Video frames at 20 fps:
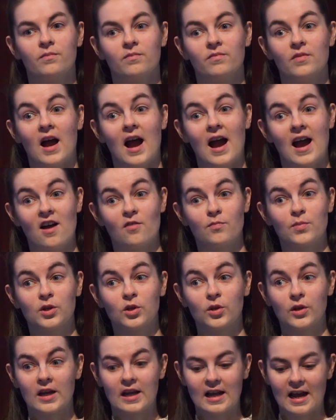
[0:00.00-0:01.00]
that I have been
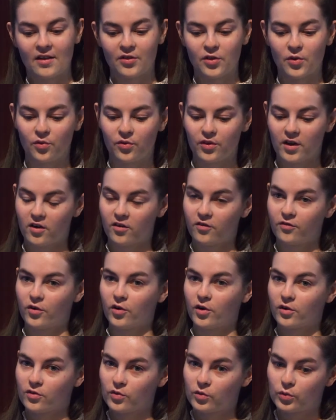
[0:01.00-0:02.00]
looking at, though, that are
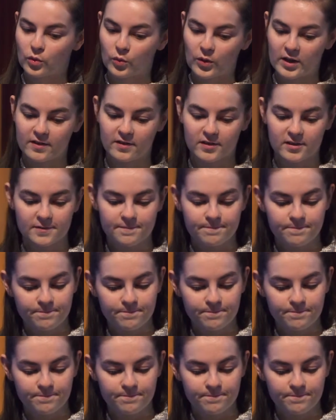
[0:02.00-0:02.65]
for a soloist.